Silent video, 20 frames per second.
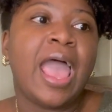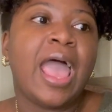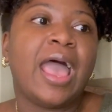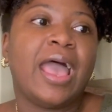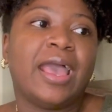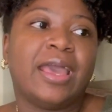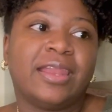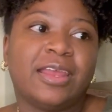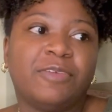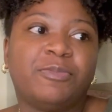
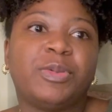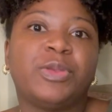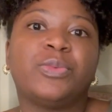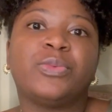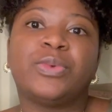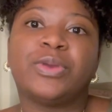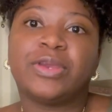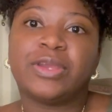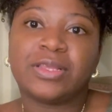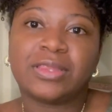And I've been
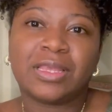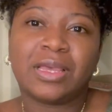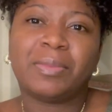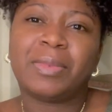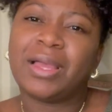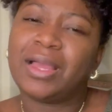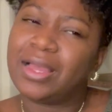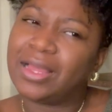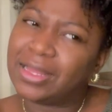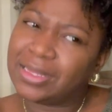wearing them
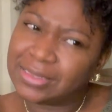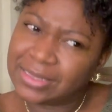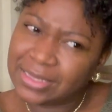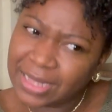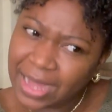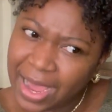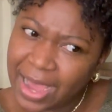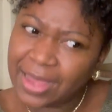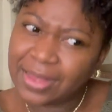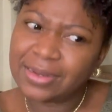a
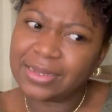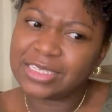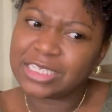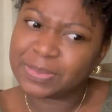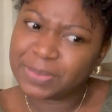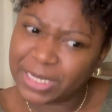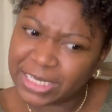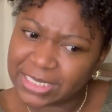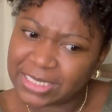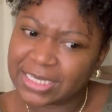lot,
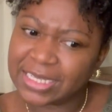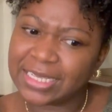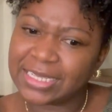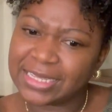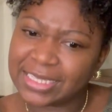especially in